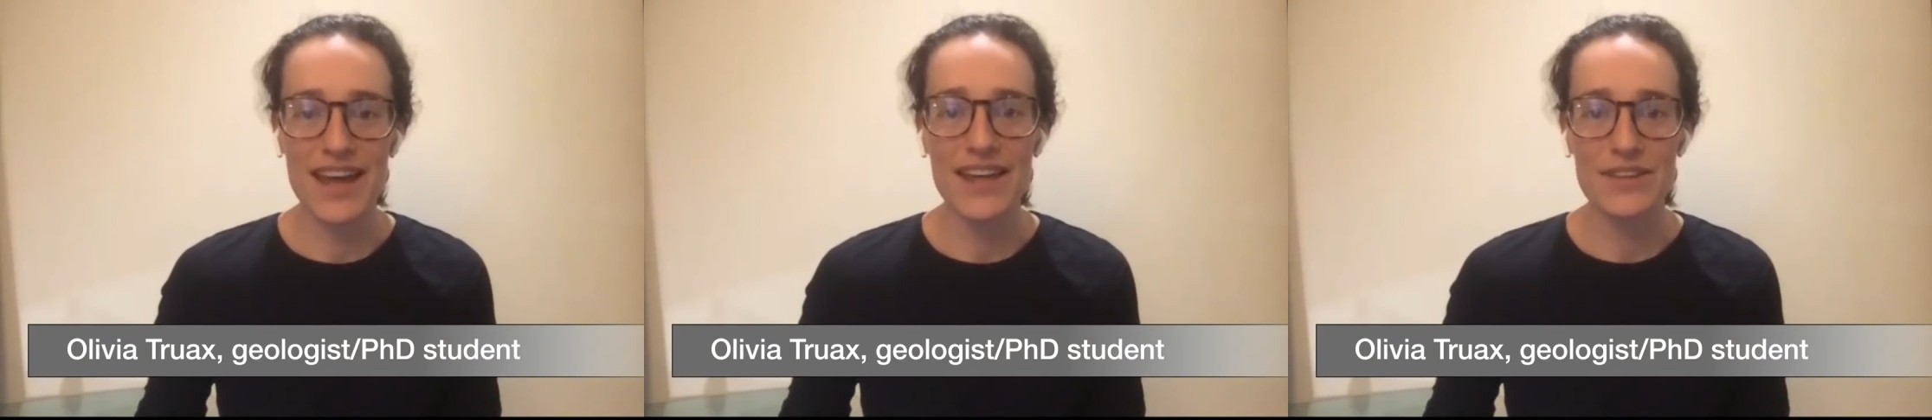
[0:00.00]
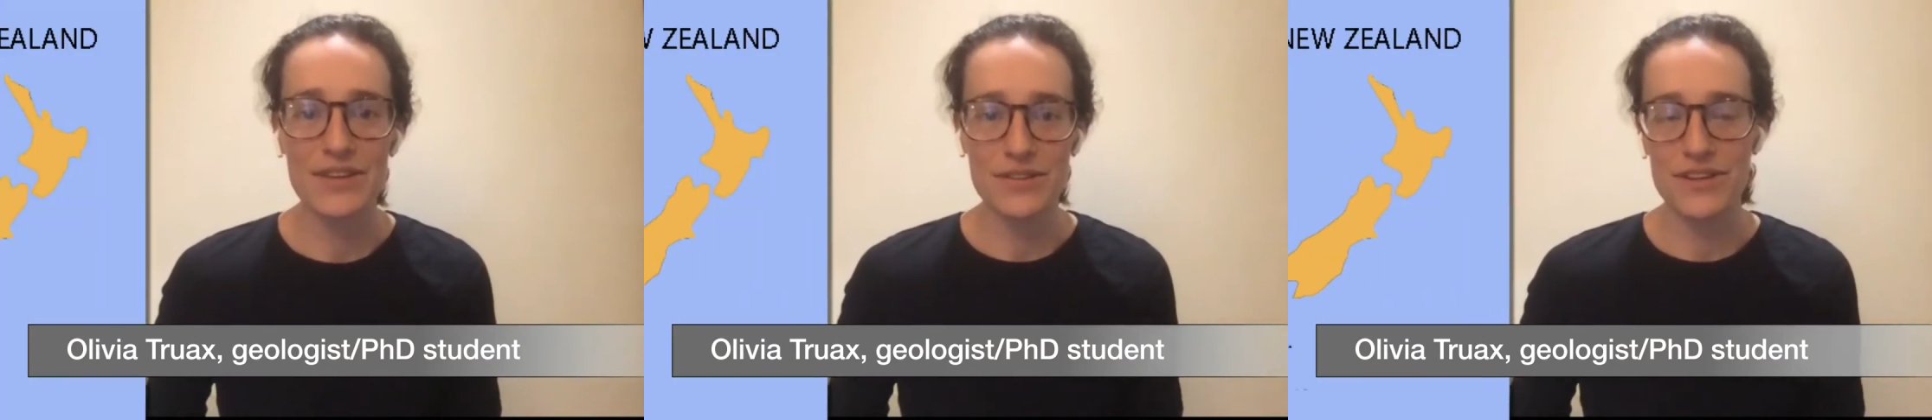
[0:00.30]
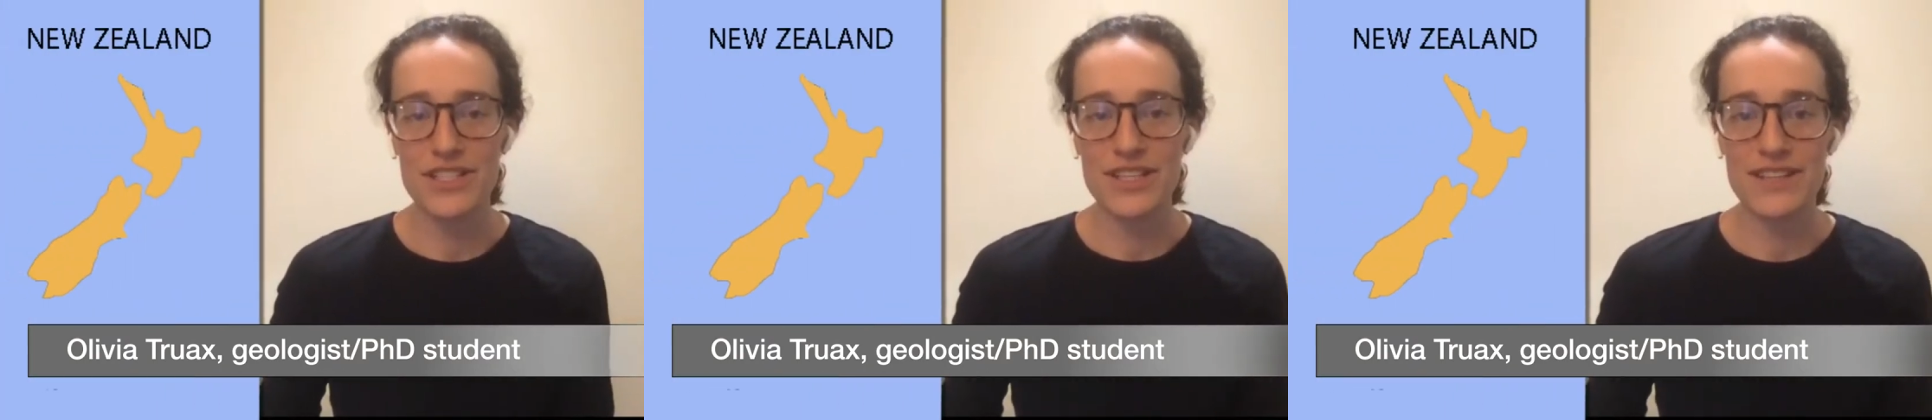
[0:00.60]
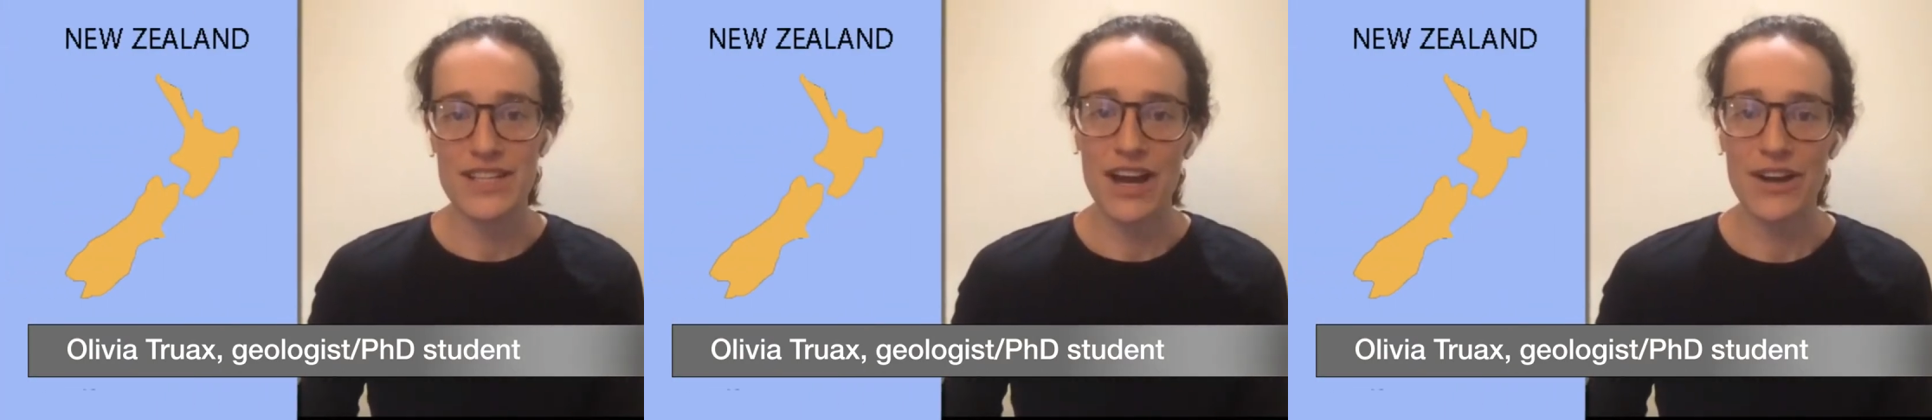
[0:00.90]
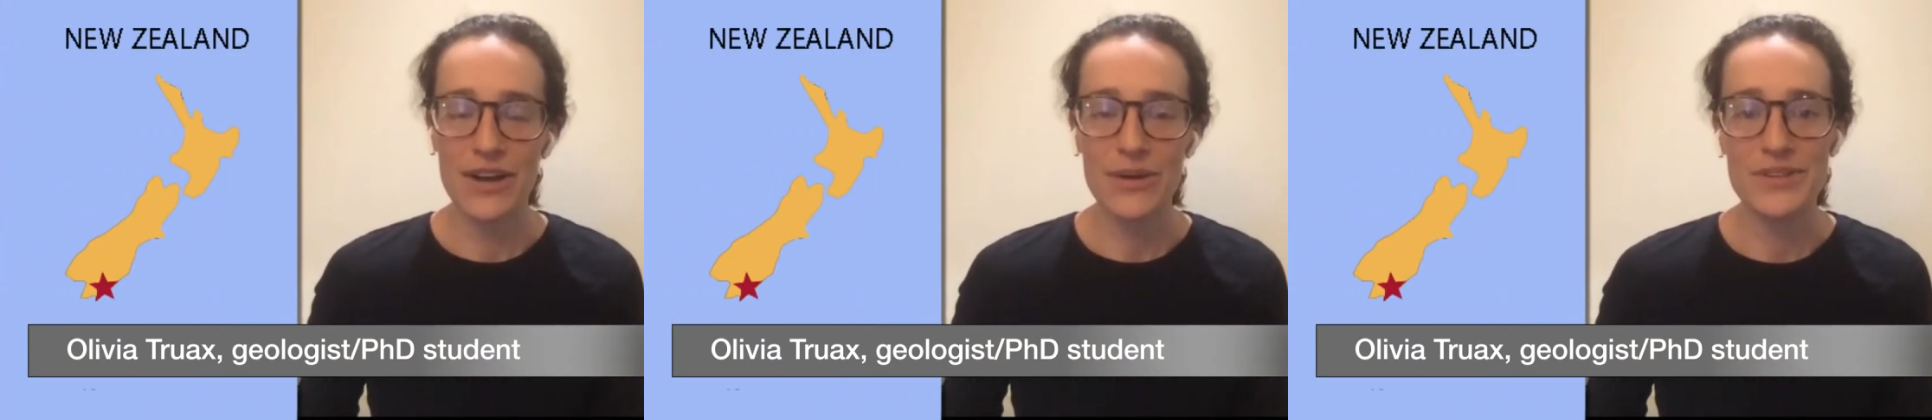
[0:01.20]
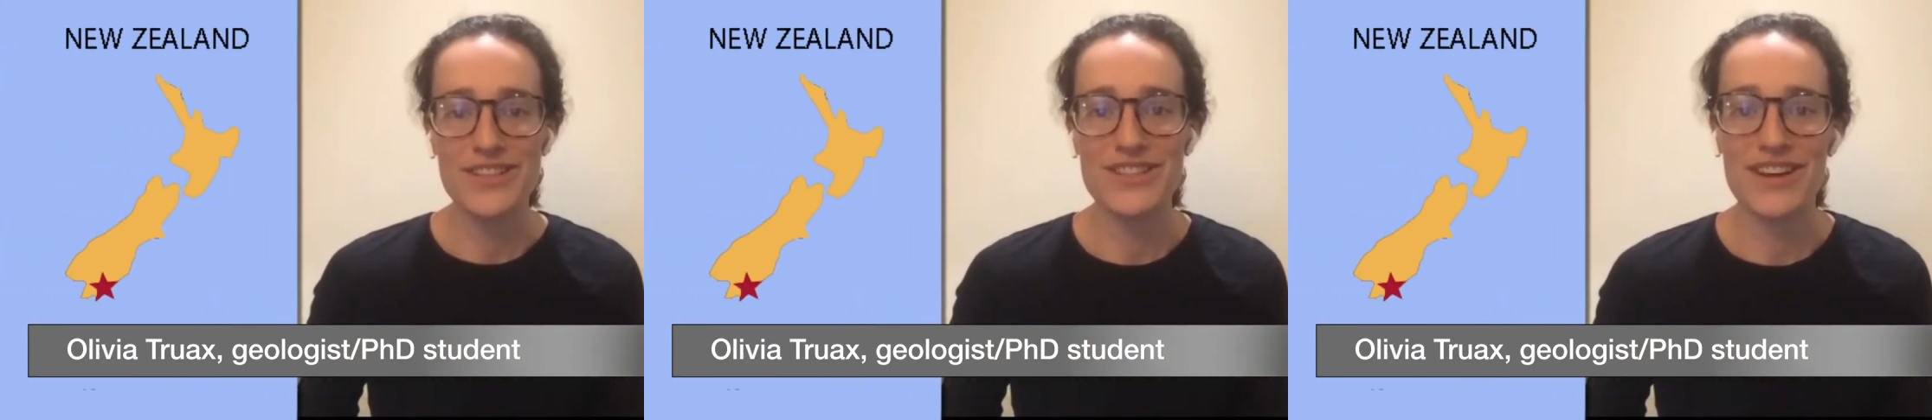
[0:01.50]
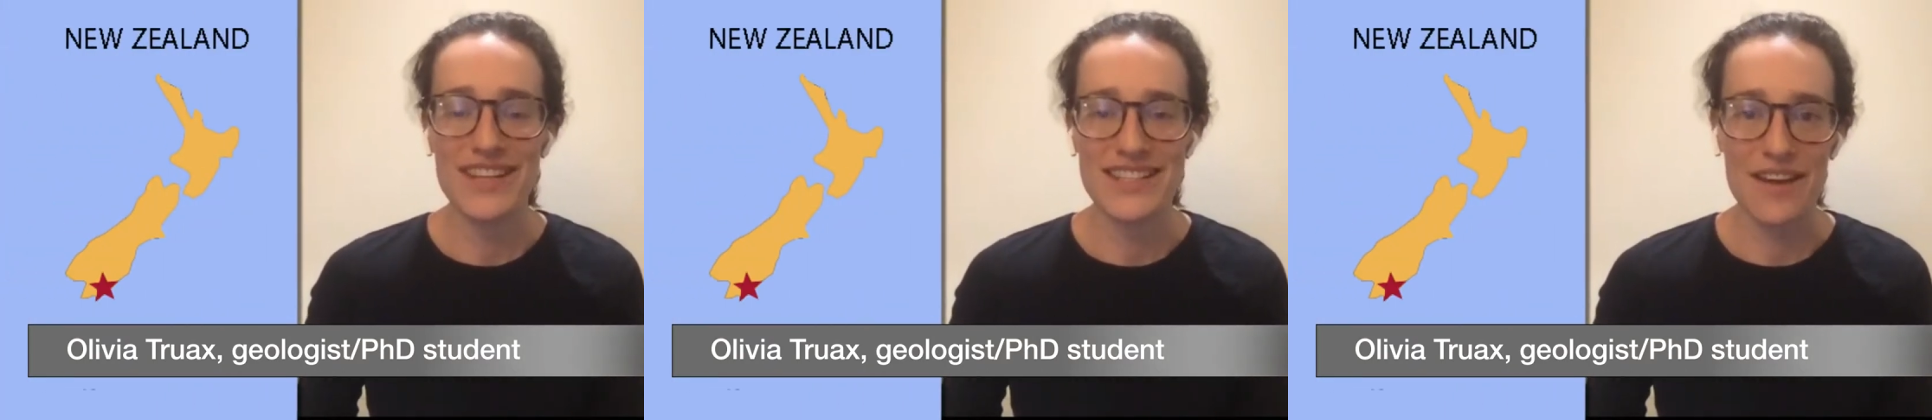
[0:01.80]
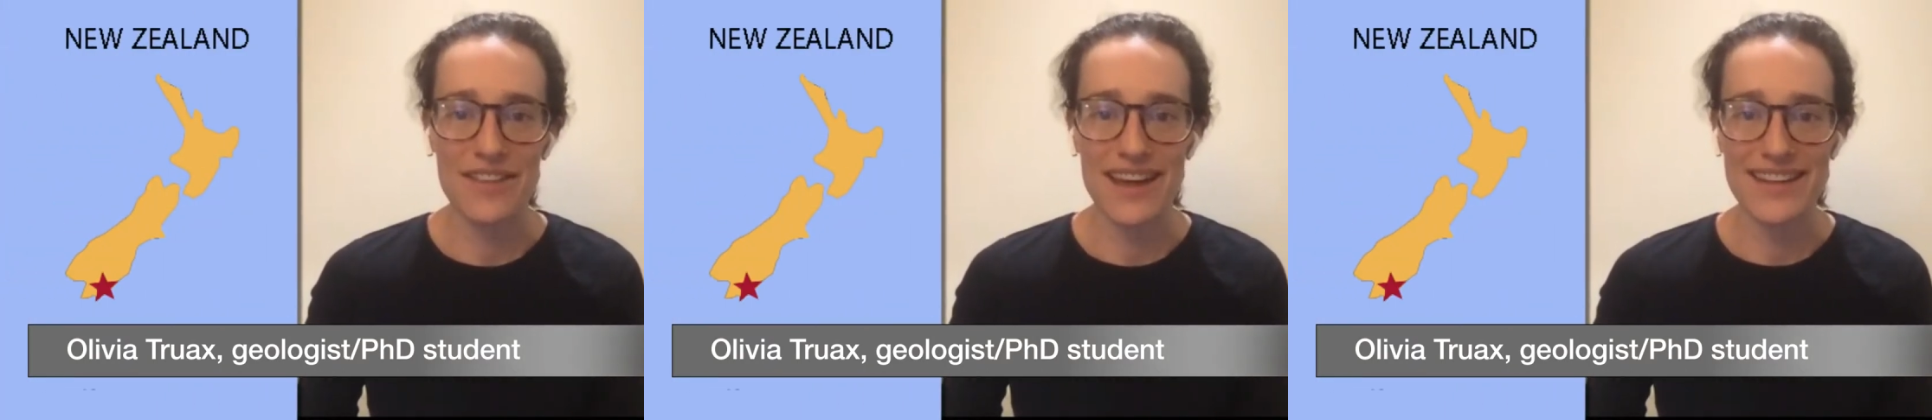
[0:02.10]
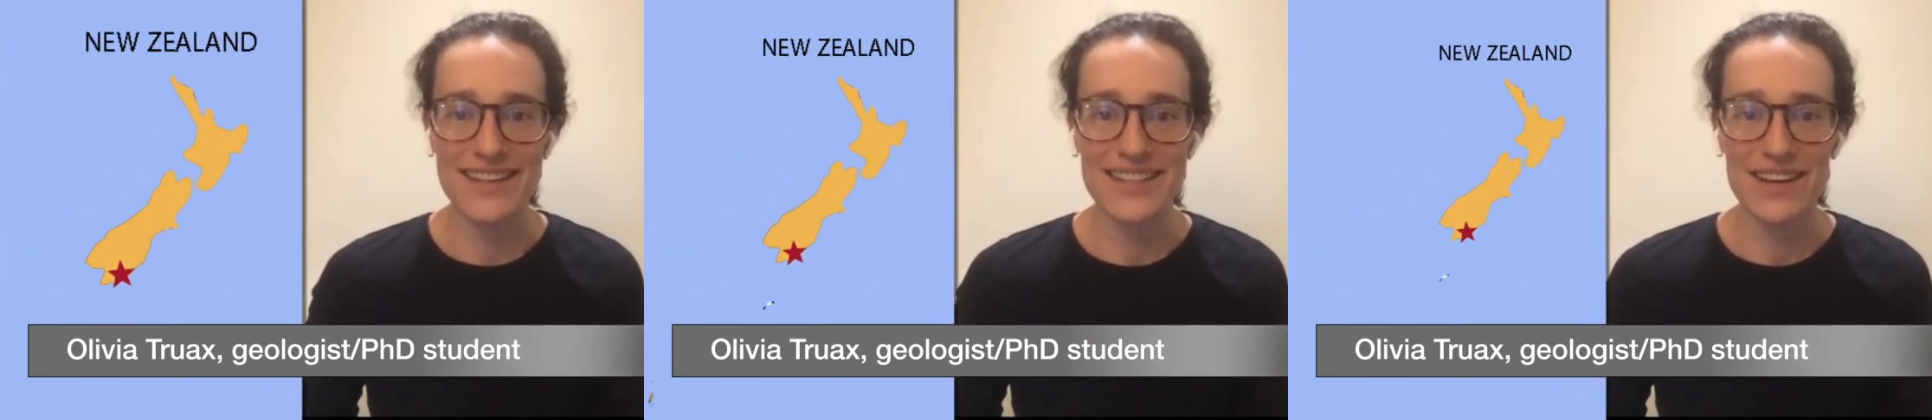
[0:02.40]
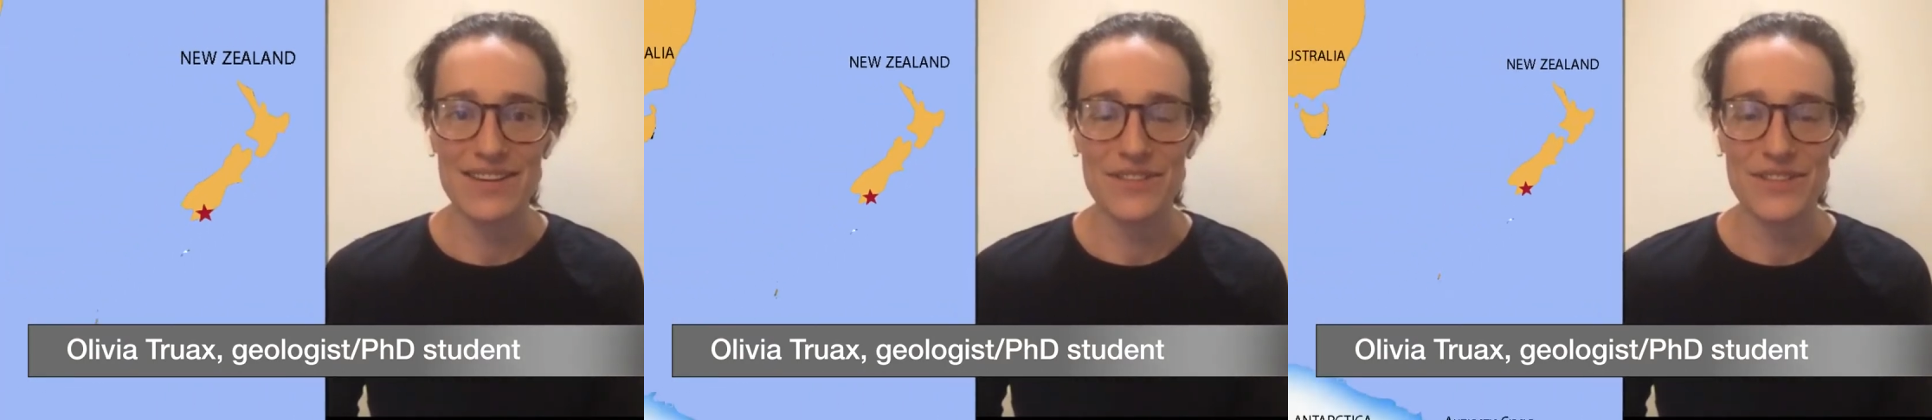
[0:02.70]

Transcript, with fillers: at the University of Otago, which is on the South Island of